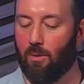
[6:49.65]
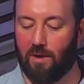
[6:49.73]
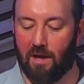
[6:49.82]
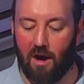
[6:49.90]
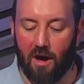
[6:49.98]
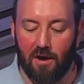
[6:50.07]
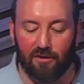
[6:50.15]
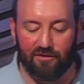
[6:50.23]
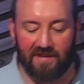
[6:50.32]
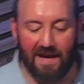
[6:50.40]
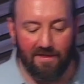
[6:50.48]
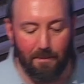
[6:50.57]
And we're going to
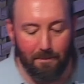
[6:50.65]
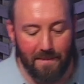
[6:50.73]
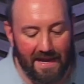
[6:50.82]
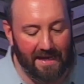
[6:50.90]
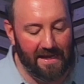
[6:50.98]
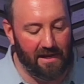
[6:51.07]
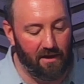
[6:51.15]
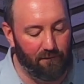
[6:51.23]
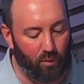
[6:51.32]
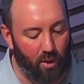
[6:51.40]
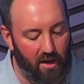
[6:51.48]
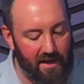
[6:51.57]
understand the meaning
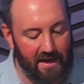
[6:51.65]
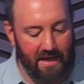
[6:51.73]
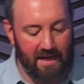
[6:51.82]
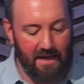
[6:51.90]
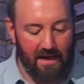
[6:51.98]
of what